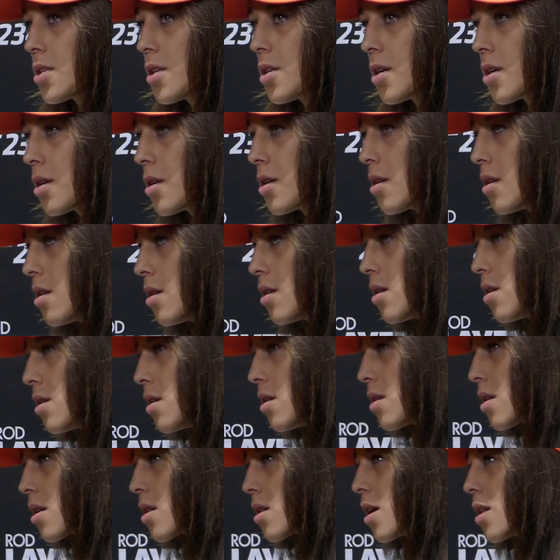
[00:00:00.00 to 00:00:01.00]
like
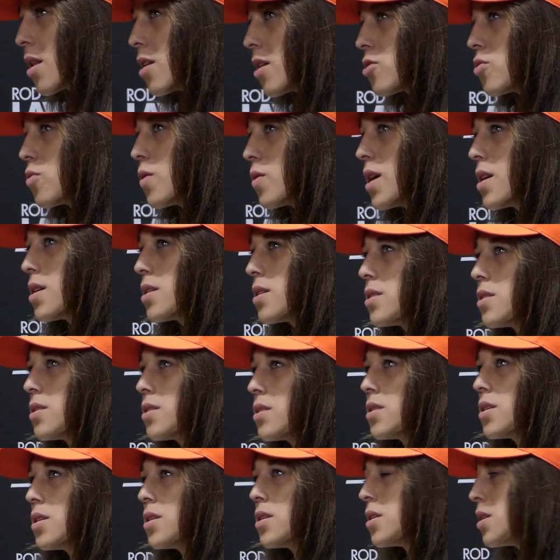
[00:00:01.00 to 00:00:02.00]
Tatiana Suarez
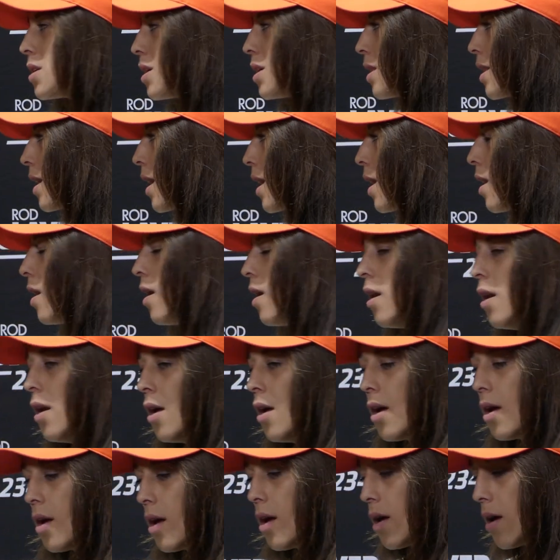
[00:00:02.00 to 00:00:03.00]
is there, Nina.
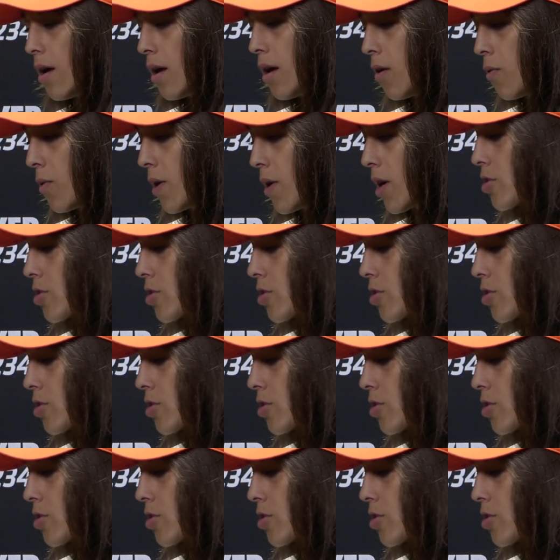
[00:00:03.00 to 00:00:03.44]
We are